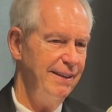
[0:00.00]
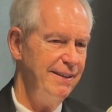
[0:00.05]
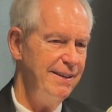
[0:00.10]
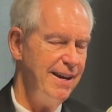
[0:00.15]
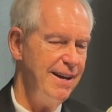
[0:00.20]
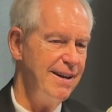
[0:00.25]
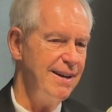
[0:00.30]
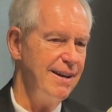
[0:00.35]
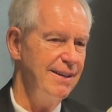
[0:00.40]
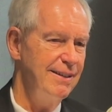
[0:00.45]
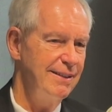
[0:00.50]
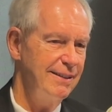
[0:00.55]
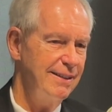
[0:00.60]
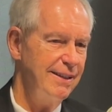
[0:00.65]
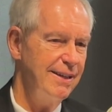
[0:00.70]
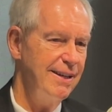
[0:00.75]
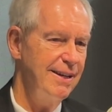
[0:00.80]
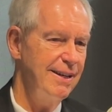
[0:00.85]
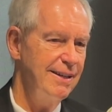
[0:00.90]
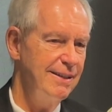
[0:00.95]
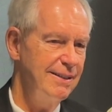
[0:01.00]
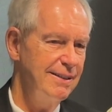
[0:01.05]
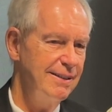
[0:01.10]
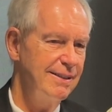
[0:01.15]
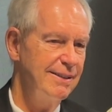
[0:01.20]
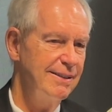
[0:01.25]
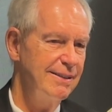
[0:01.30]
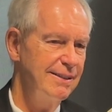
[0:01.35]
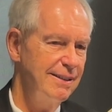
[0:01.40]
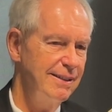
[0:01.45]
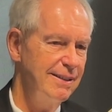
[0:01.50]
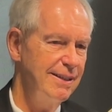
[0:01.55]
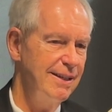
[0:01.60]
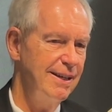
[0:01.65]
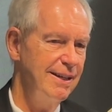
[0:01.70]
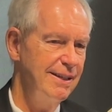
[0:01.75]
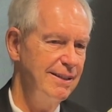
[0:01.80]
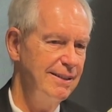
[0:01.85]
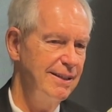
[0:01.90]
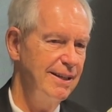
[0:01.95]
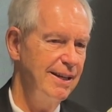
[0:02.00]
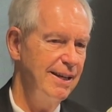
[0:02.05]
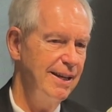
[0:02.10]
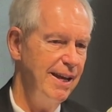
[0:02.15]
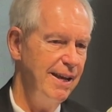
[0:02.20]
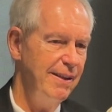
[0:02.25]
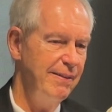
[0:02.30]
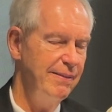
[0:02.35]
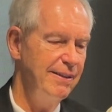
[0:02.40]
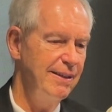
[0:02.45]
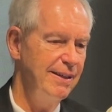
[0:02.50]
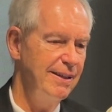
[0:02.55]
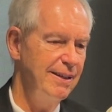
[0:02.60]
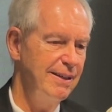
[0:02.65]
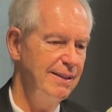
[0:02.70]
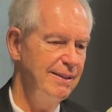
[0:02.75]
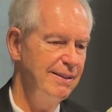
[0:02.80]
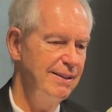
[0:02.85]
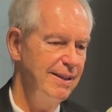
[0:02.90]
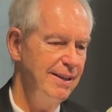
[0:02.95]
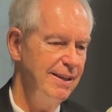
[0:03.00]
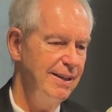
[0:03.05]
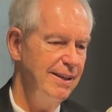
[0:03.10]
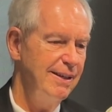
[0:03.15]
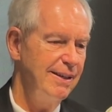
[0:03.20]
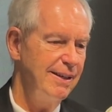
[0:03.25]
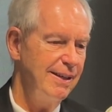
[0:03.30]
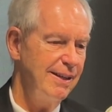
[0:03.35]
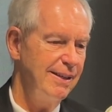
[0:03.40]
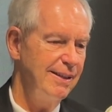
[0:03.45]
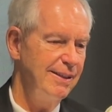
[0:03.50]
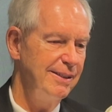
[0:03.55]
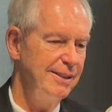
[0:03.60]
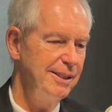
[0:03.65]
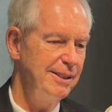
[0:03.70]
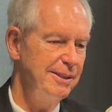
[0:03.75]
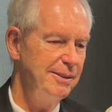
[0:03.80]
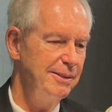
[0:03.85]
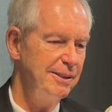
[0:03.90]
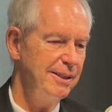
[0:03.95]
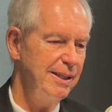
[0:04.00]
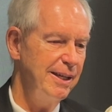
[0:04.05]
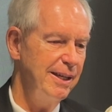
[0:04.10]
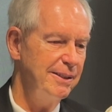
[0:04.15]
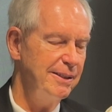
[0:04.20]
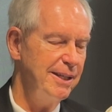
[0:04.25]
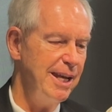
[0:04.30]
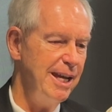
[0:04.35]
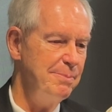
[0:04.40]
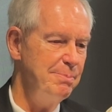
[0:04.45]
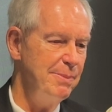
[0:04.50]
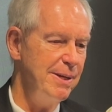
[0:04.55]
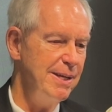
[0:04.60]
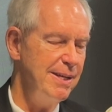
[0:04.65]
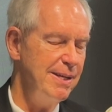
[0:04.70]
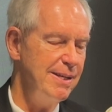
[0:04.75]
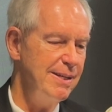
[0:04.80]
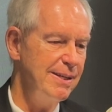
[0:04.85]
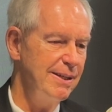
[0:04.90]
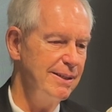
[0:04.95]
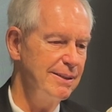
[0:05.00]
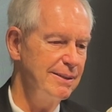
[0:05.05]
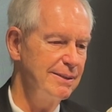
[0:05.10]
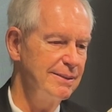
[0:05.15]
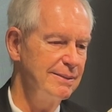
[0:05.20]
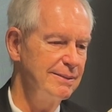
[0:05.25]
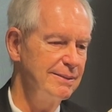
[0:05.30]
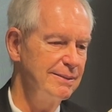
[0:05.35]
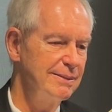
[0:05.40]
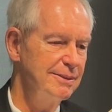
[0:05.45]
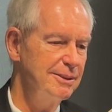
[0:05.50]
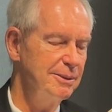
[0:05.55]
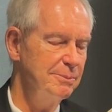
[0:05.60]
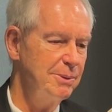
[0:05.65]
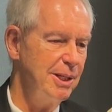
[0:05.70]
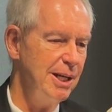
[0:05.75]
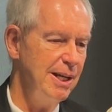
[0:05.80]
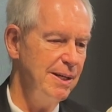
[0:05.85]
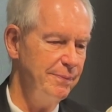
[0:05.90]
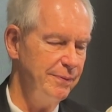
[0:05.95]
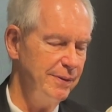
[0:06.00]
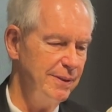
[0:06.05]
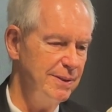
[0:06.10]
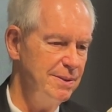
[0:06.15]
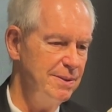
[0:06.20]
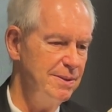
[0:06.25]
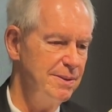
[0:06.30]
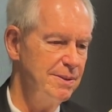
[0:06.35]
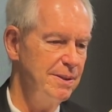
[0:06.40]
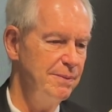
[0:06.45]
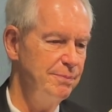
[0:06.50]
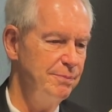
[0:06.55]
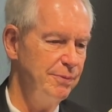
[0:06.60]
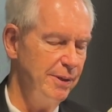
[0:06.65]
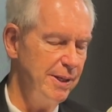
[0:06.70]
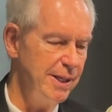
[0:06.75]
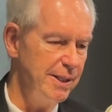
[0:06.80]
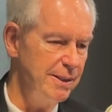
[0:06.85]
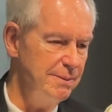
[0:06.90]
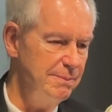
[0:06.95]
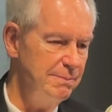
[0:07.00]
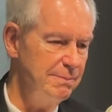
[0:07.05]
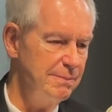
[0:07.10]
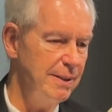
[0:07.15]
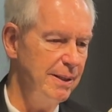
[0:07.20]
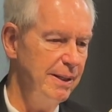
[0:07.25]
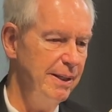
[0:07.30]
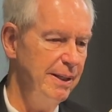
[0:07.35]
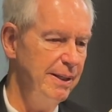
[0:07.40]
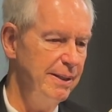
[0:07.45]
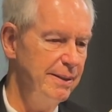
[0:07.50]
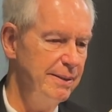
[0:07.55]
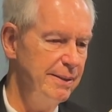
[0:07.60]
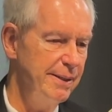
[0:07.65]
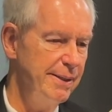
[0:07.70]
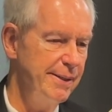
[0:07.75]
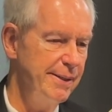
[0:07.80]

Yeah. And it gave me some confidence and freedom. And,